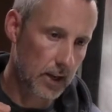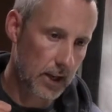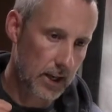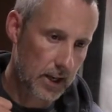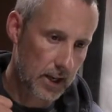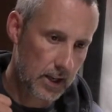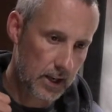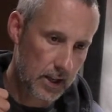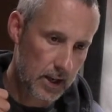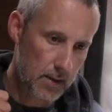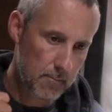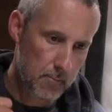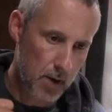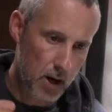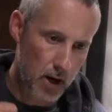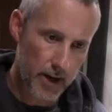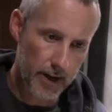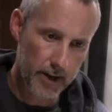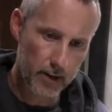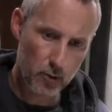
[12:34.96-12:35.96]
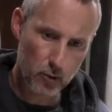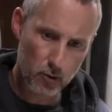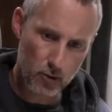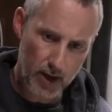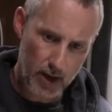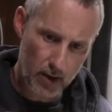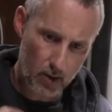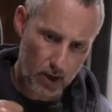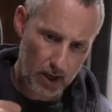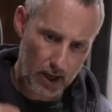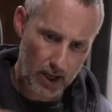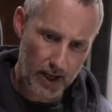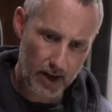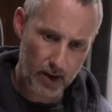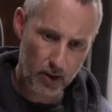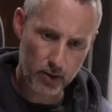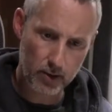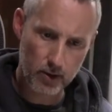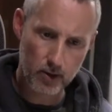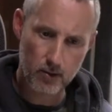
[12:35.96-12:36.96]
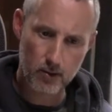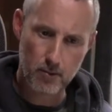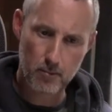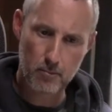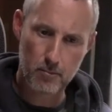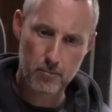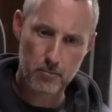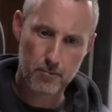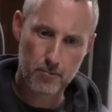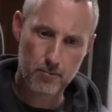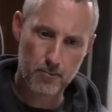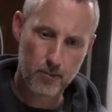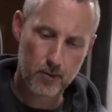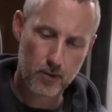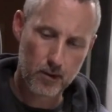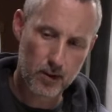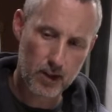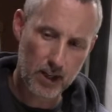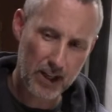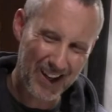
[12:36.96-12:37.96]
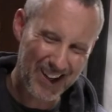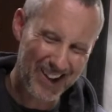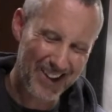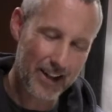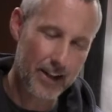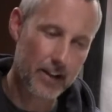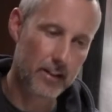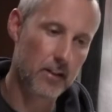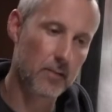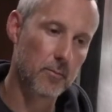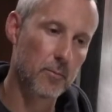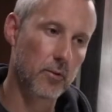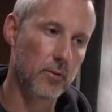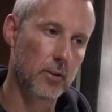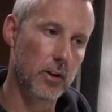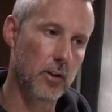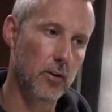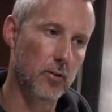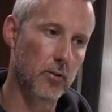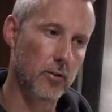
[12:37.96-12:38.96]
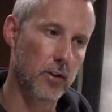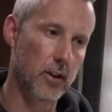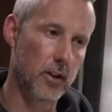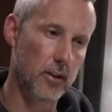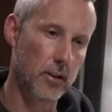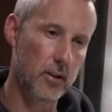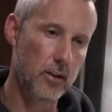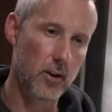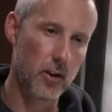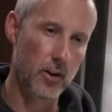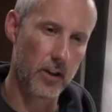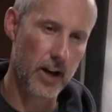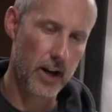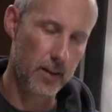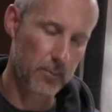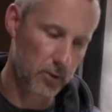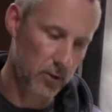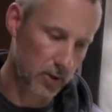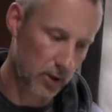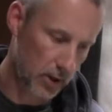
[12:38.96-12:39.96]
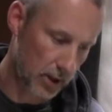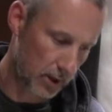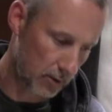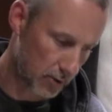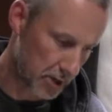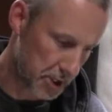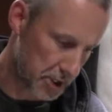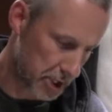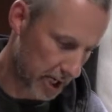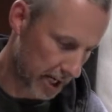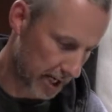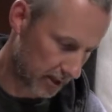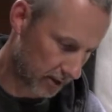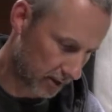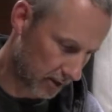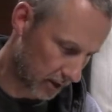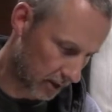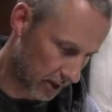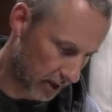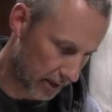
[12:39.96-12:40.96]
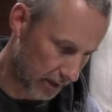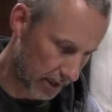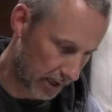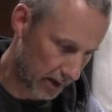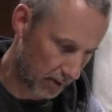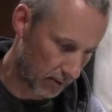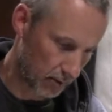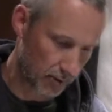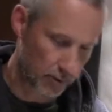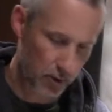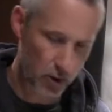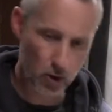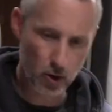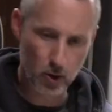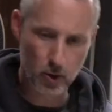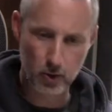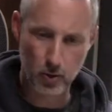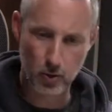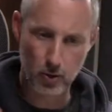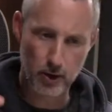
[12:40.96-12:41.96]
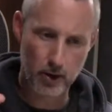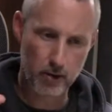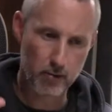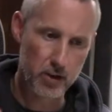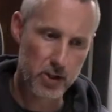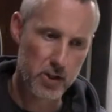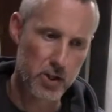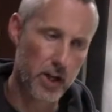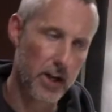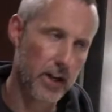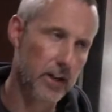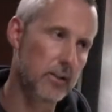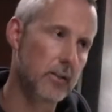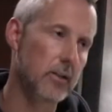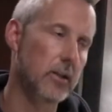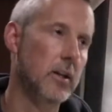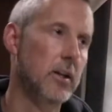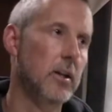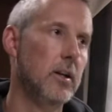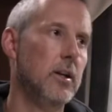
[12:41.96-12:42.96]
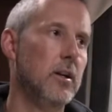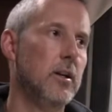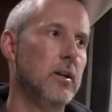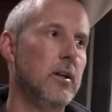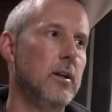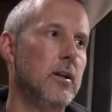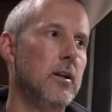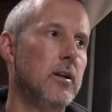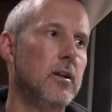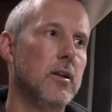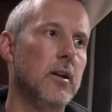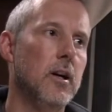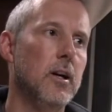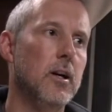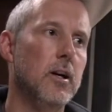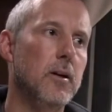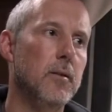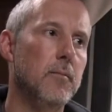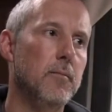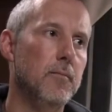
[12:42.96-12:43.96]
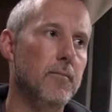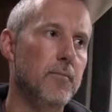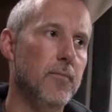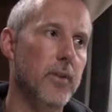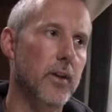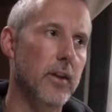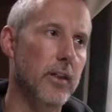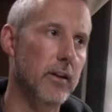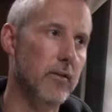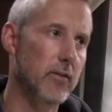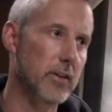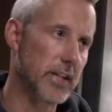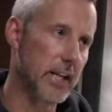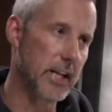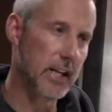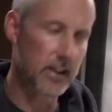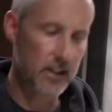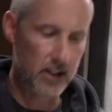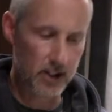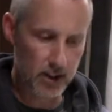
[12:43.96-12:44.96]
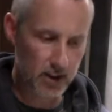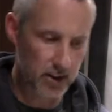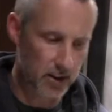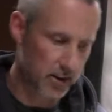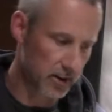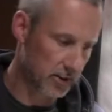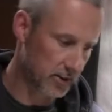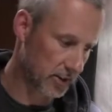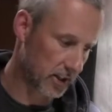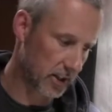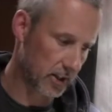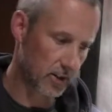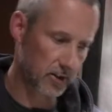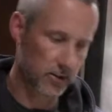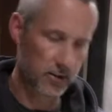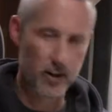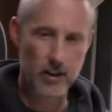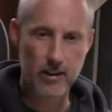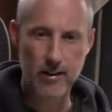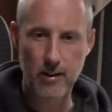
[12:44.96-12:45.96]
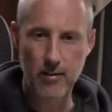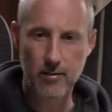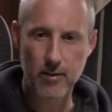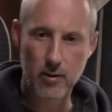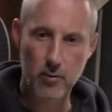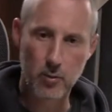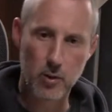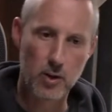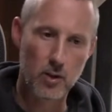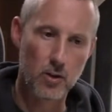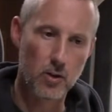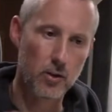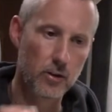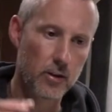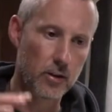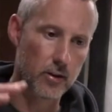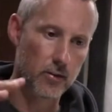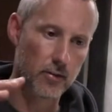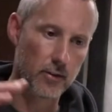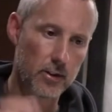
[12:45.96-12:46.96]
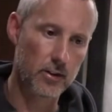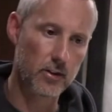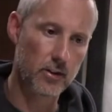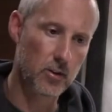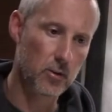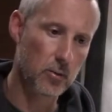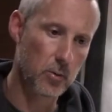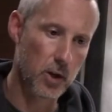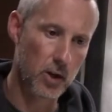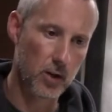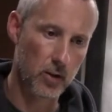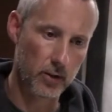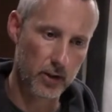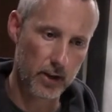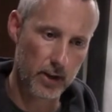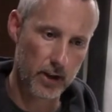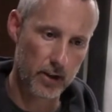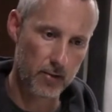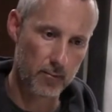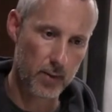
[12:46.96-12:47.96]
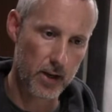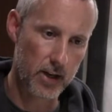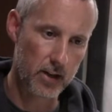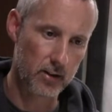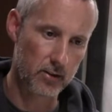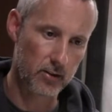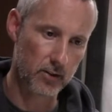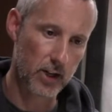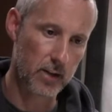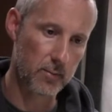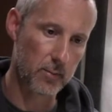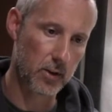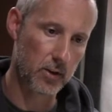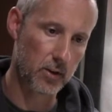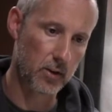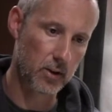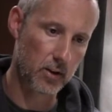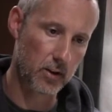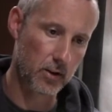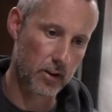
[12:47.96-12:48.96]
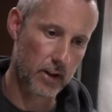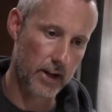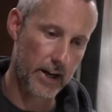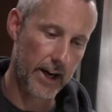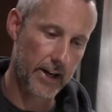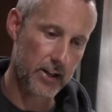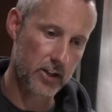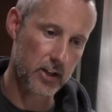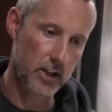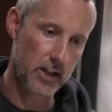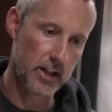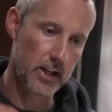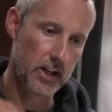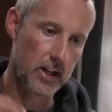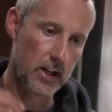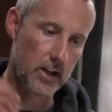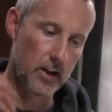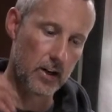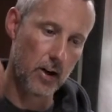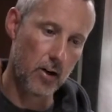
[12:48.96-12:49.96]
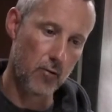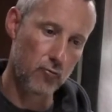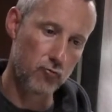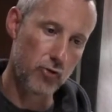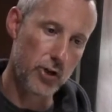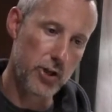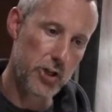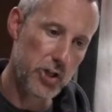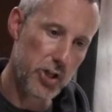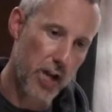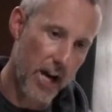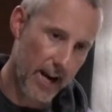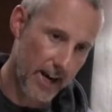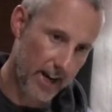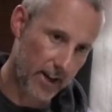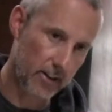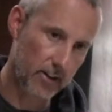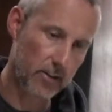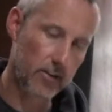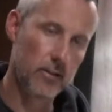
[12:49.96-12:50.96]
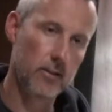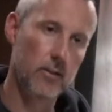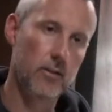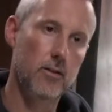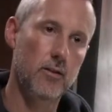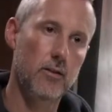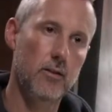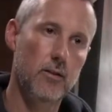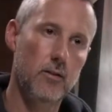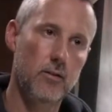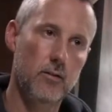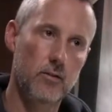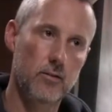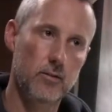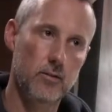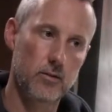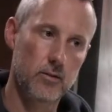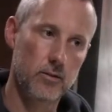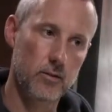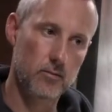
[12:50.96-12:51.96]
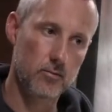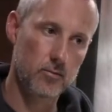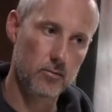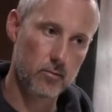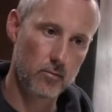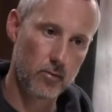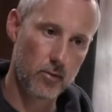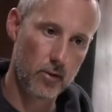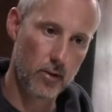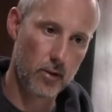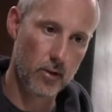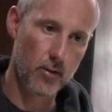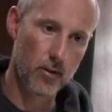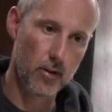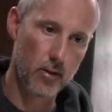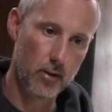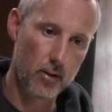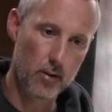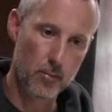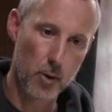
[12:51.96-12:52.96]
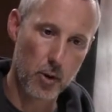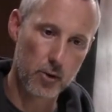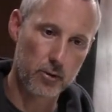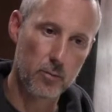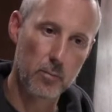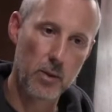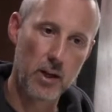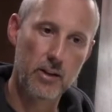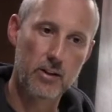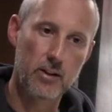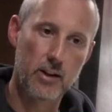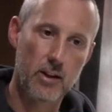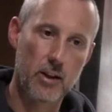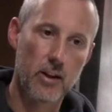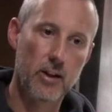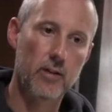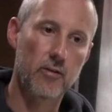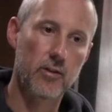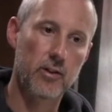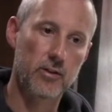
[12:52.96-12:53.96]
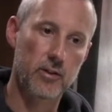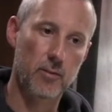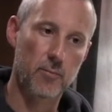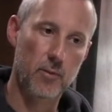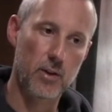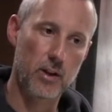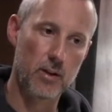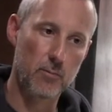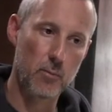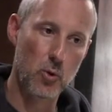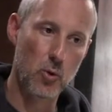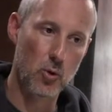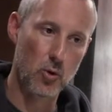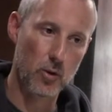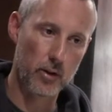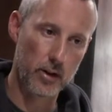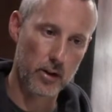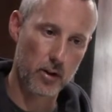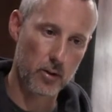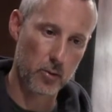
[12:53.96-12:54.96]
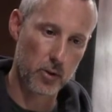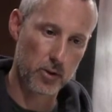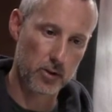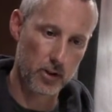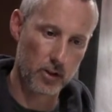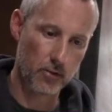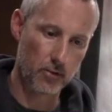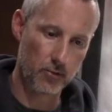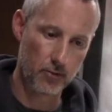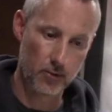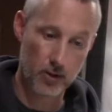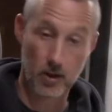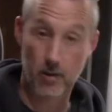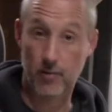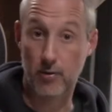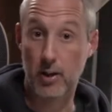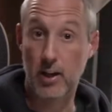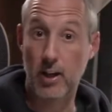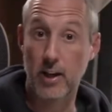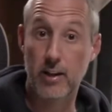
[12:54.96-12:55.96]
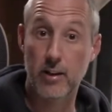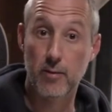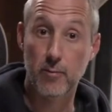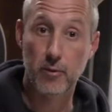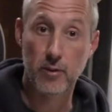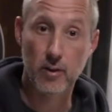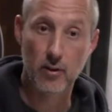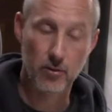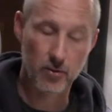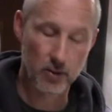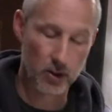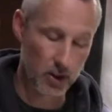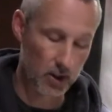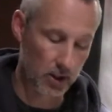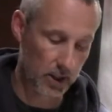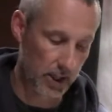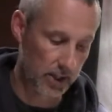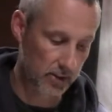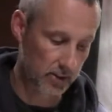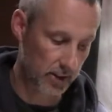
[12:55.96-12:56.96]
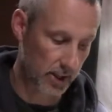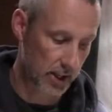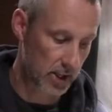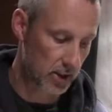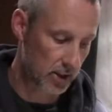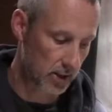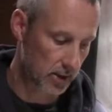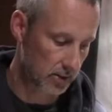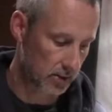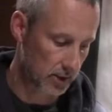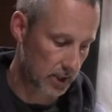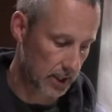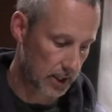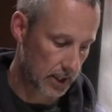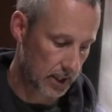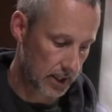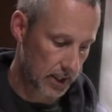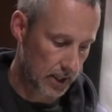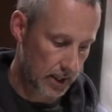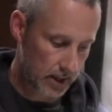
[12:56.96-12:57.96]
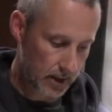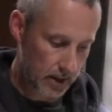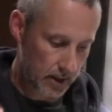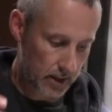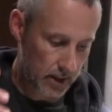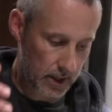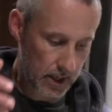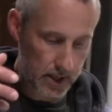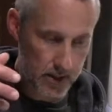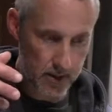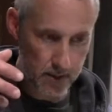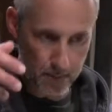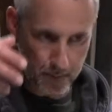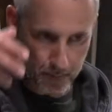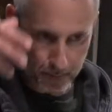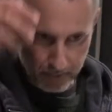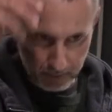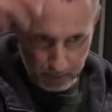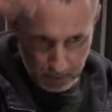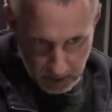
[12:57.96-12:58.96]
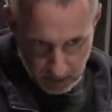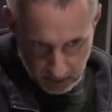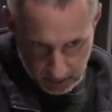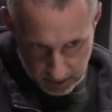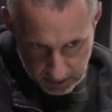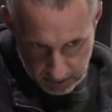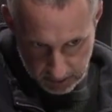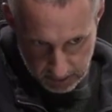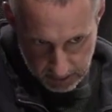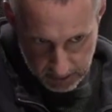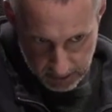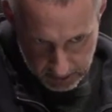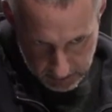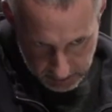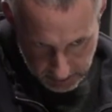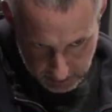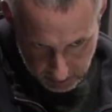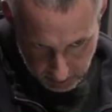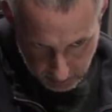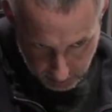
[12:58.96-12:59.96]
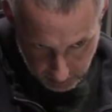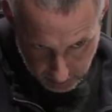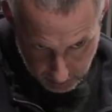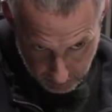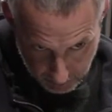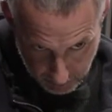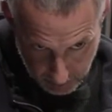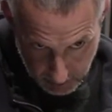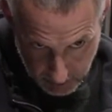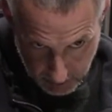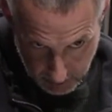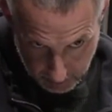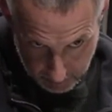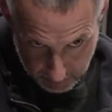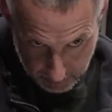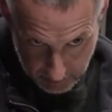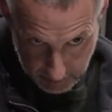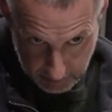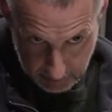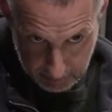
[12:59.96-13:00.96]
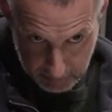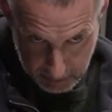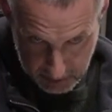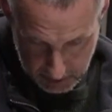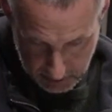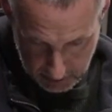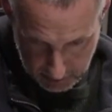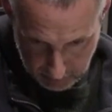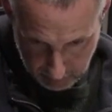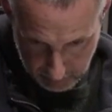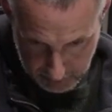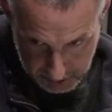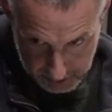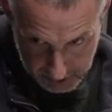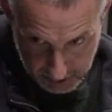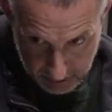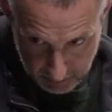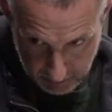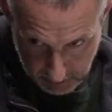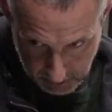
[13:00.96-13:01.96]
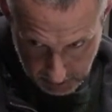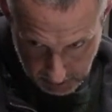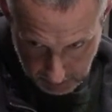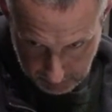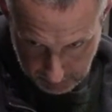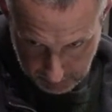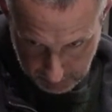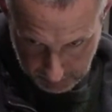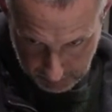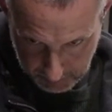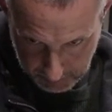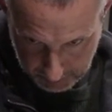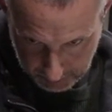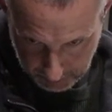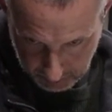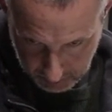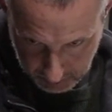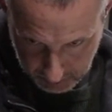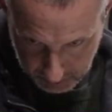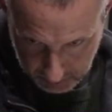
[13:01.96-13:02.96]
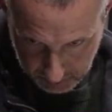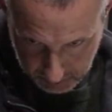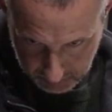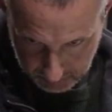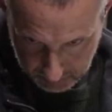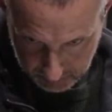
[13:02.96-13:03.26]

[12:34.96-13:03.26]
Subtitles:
in their mind or out loud, declared themselves that, they absolutely reject the idea of God, or they reject that there is anything other than, say, the scientific world and the physical world, and they've made a statement that they actually reject the possibility that there is something more. In other words, they've kind of declared themselves, I guess, an atheist. Then, because this is the centre of love, in particular receiving love from the source,